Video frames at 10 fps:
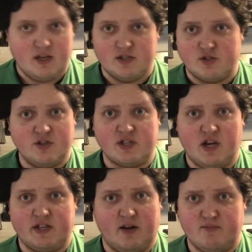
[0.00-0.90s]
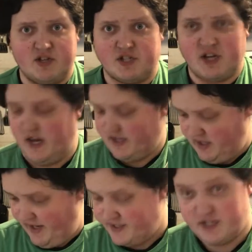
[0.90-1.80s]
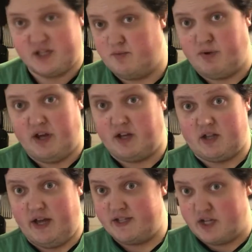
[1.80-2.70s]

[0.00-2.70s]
as soon as I dump this shot glass into the pint glass,